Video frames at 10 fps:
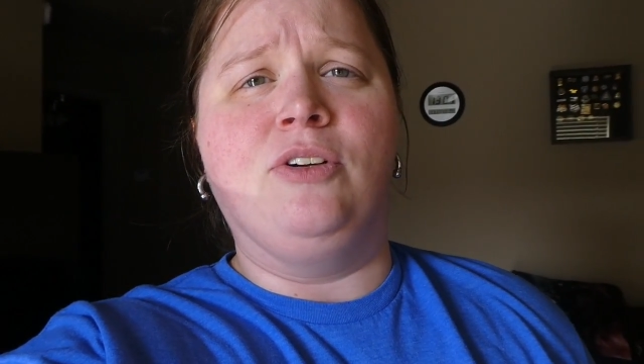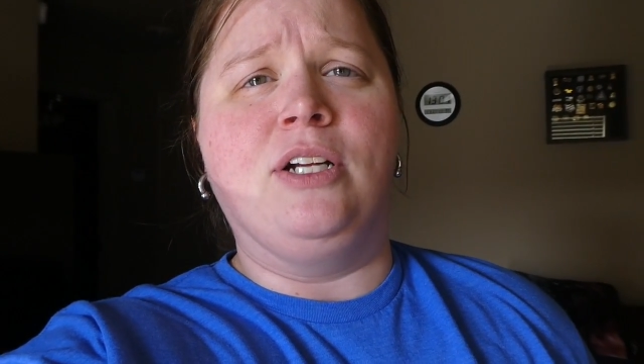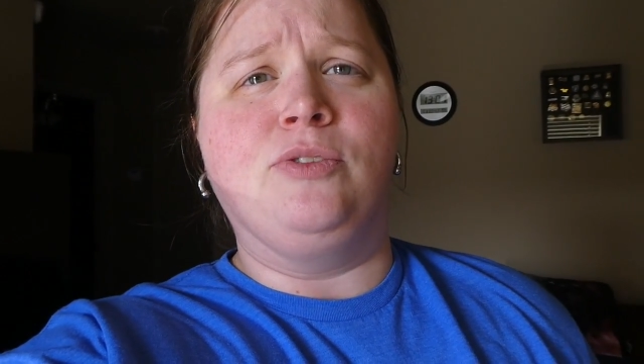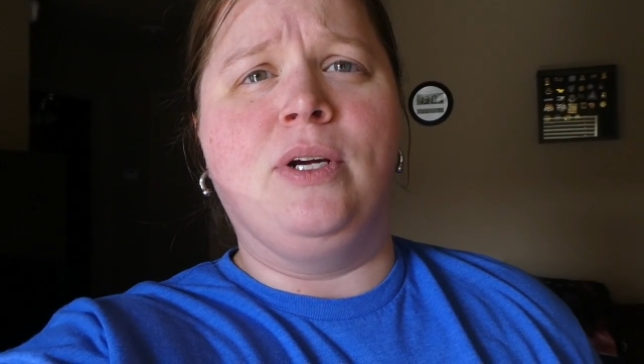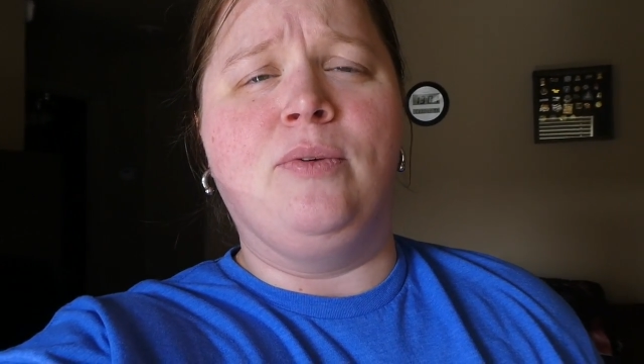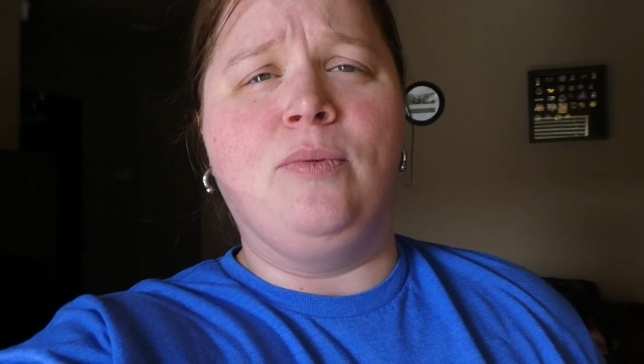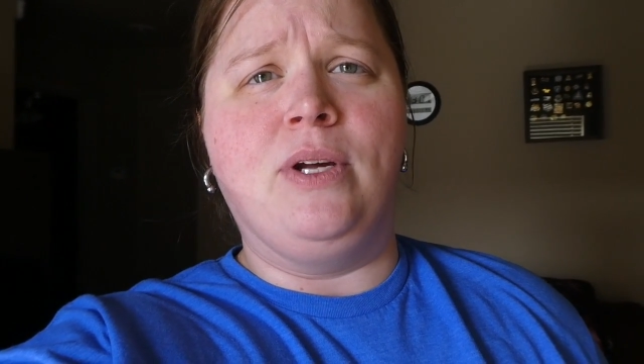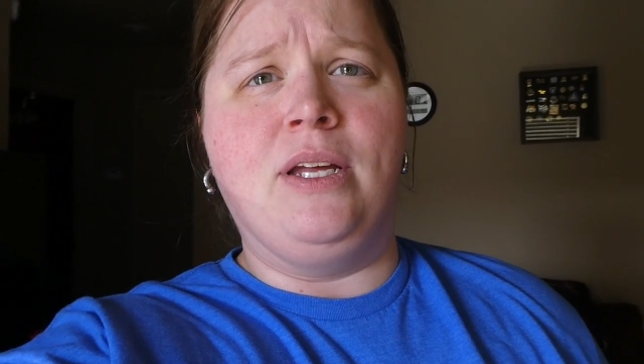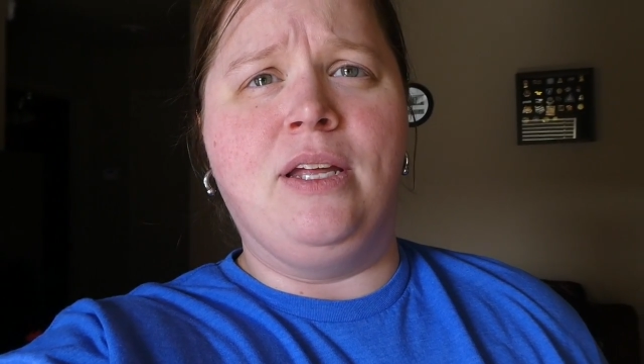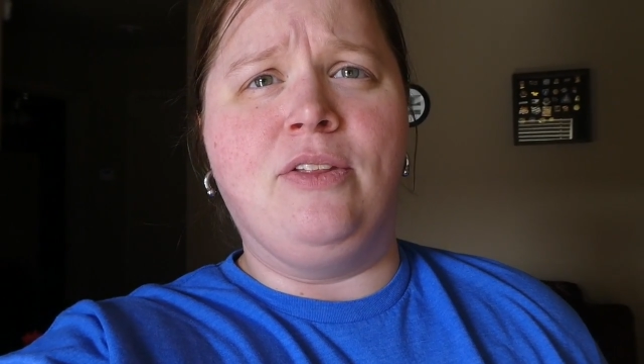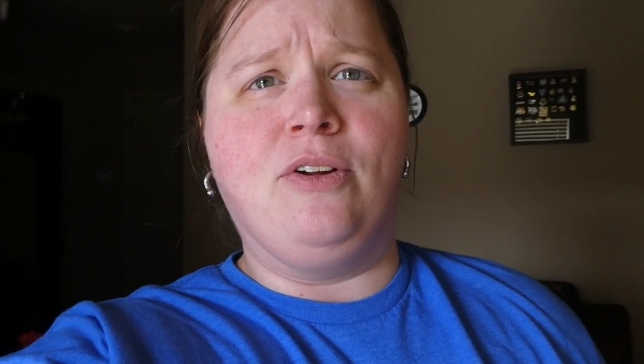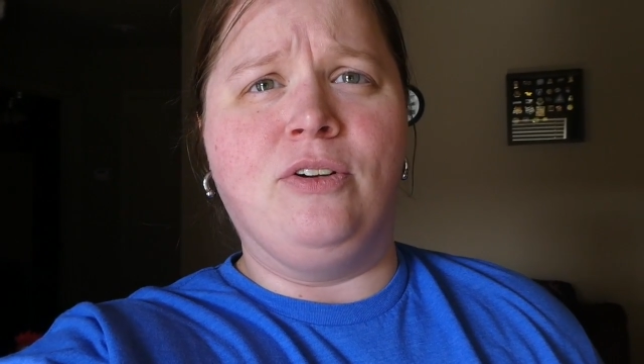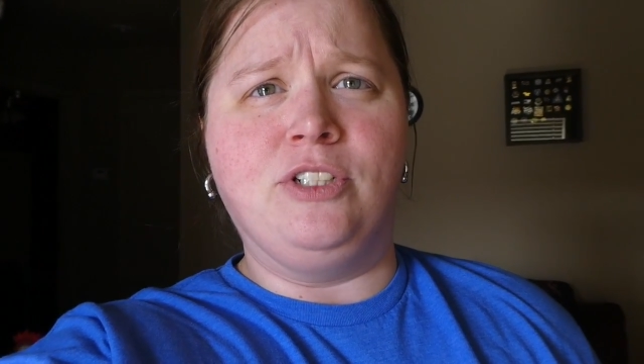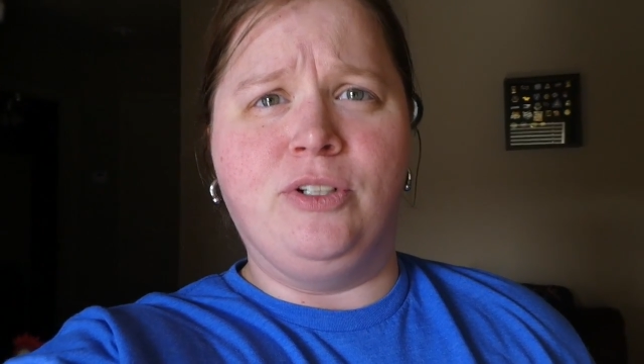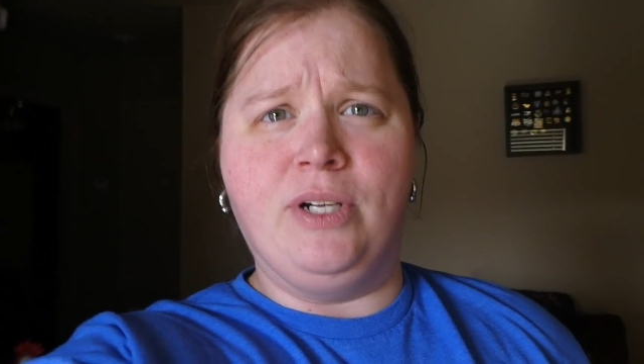graduate with her
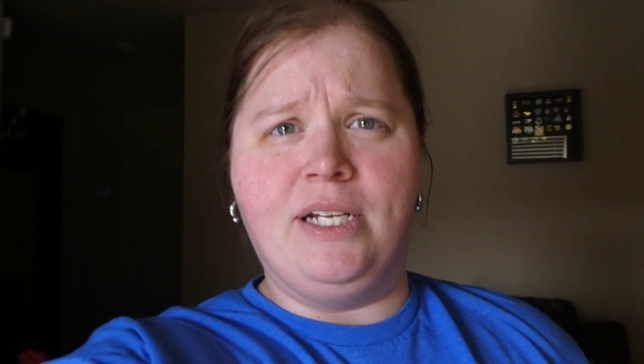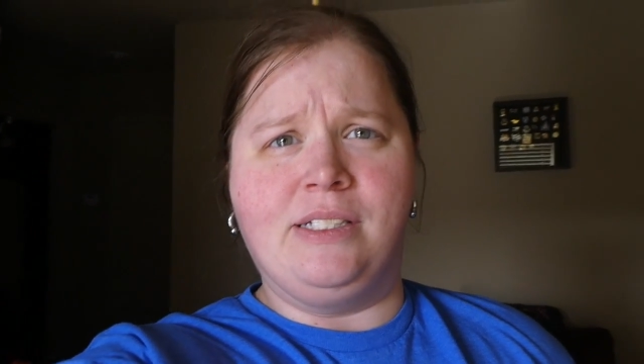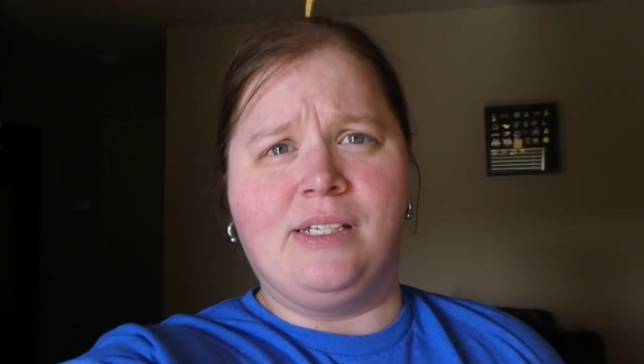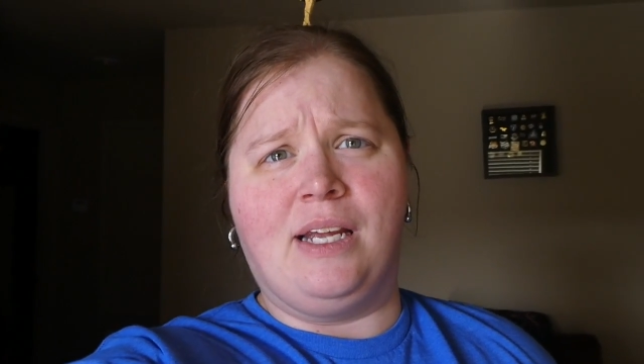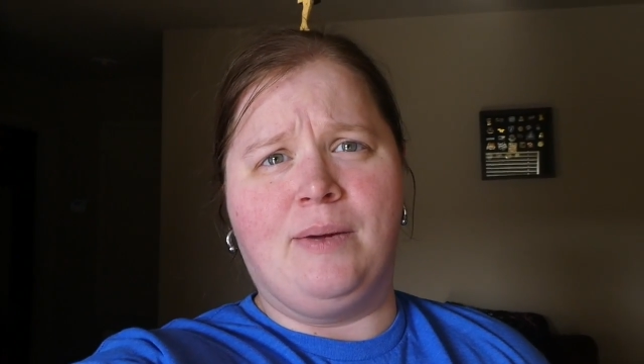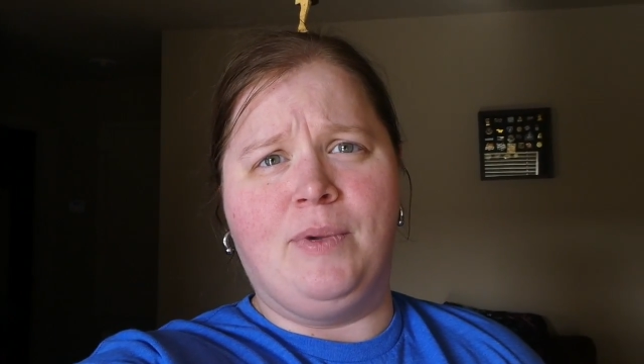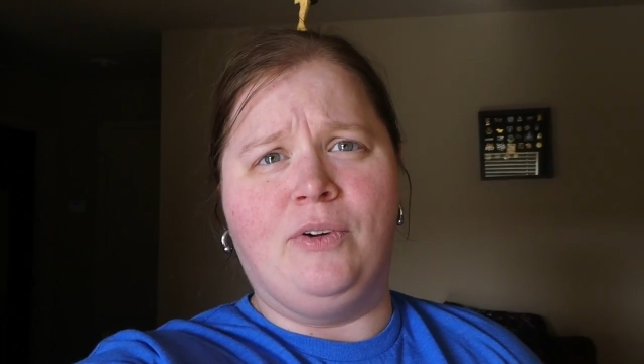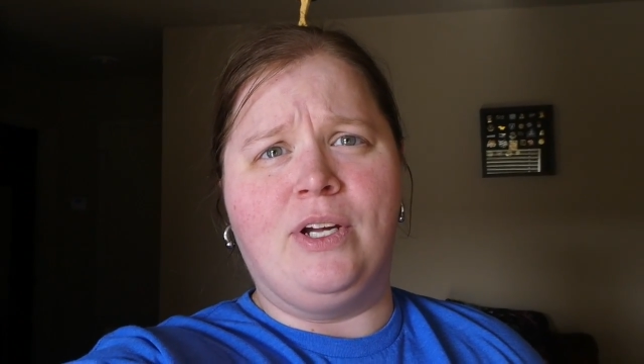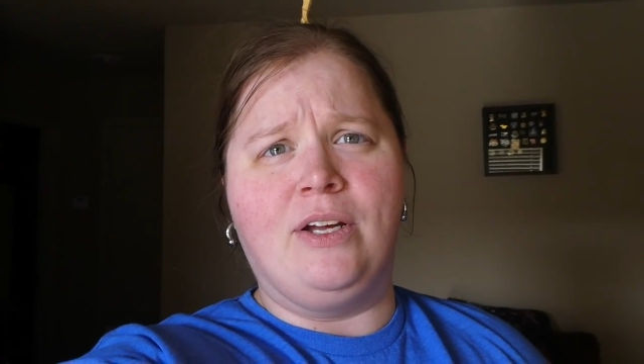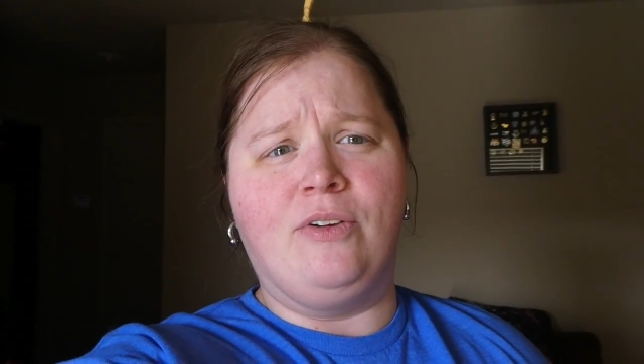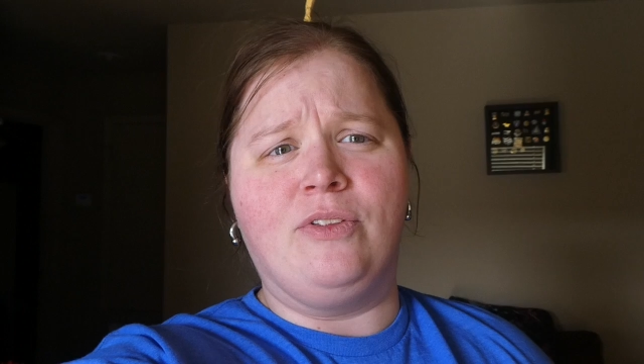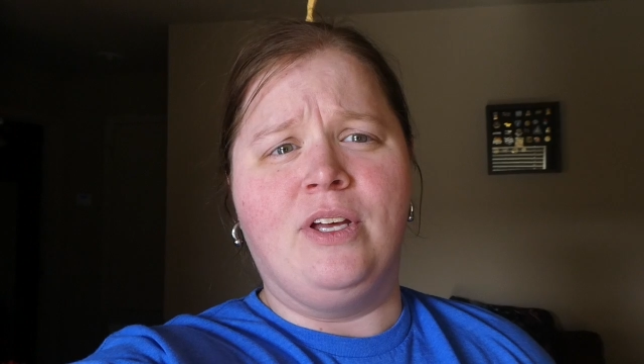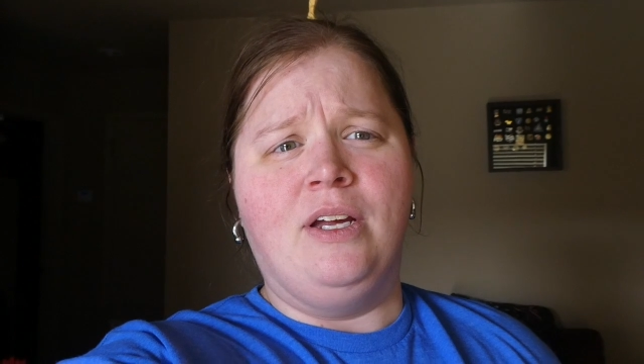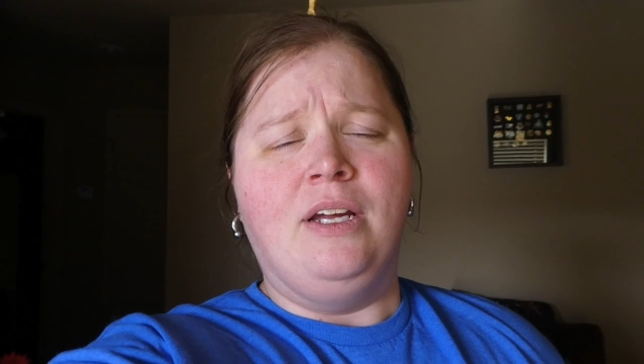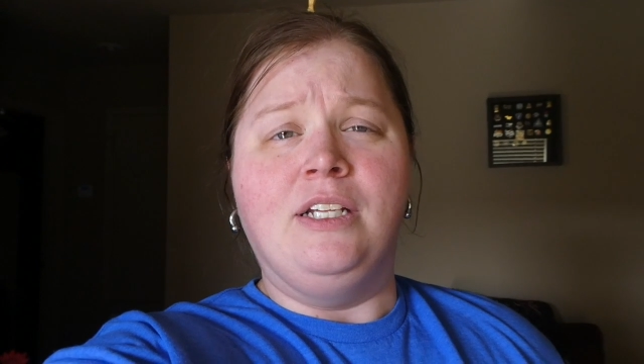degree in psych and mental health
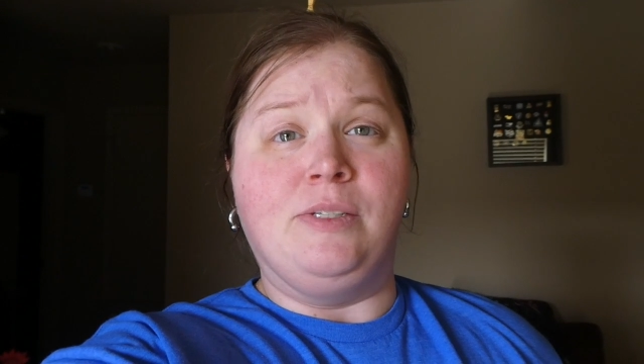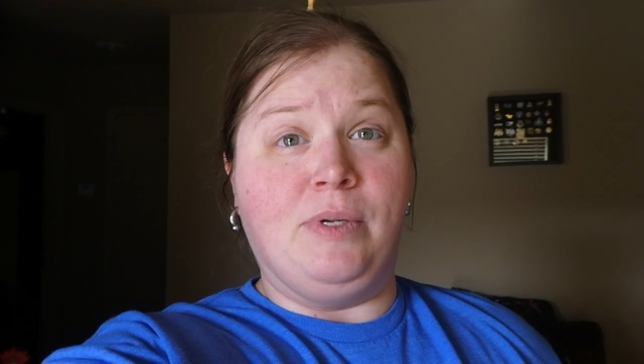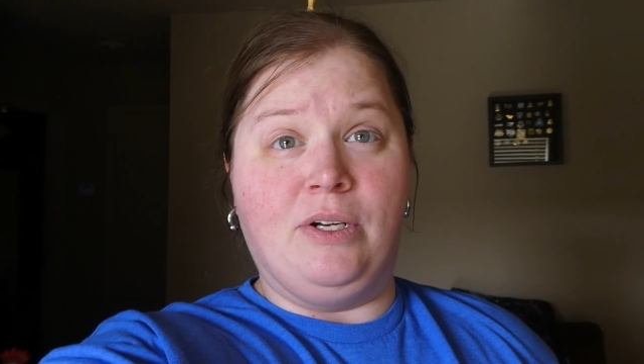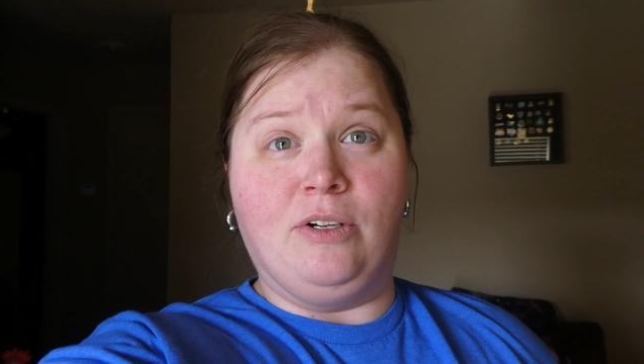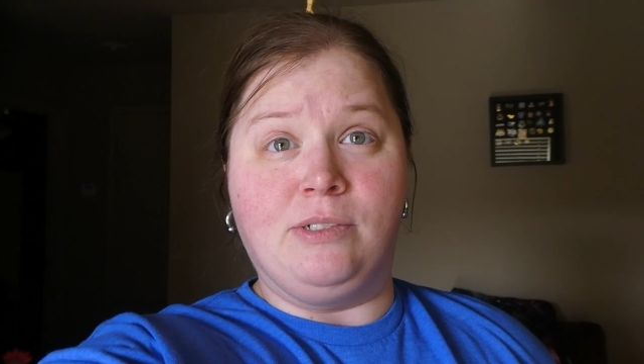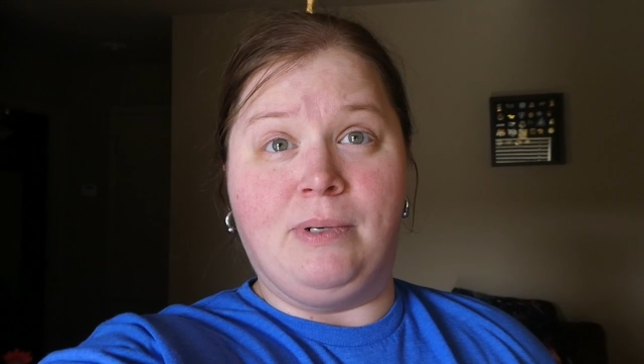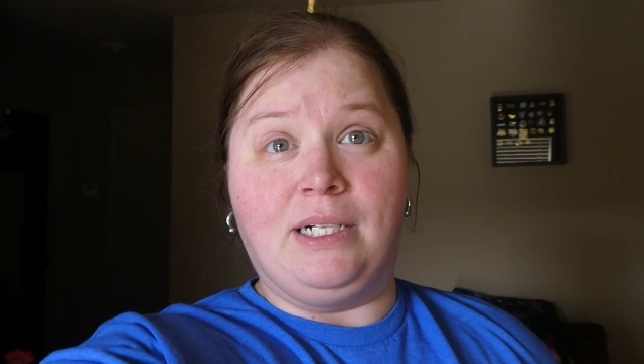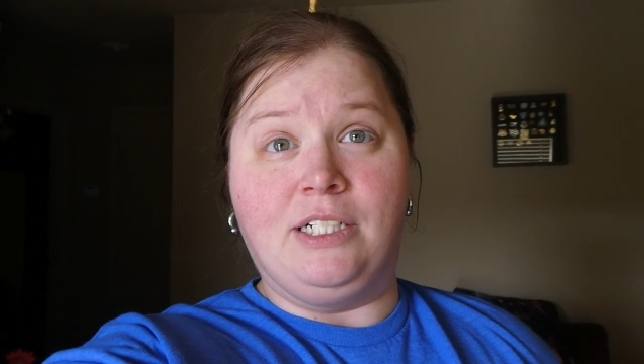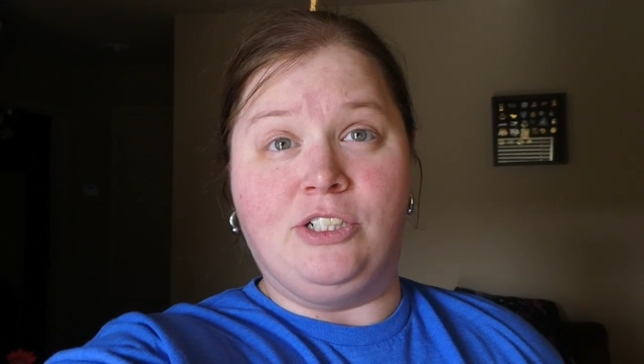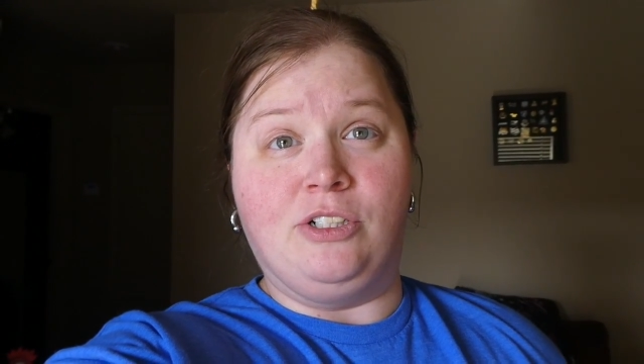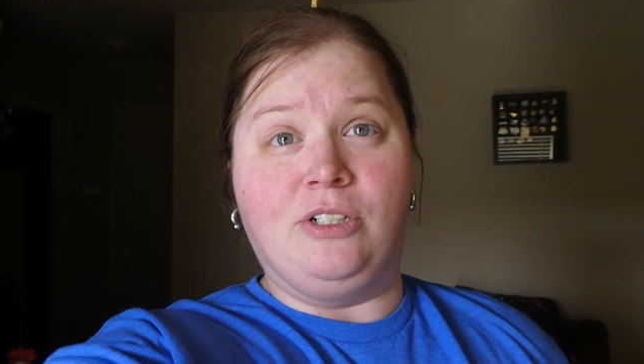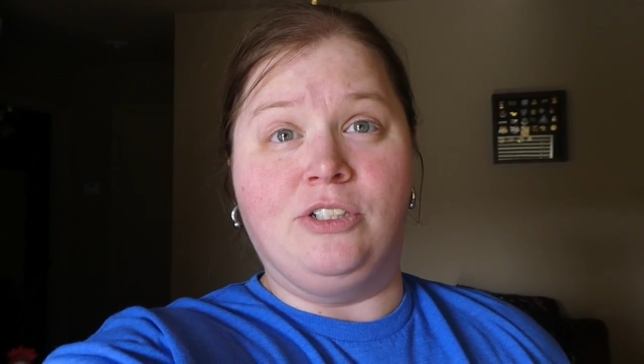to be a nurse practitioner.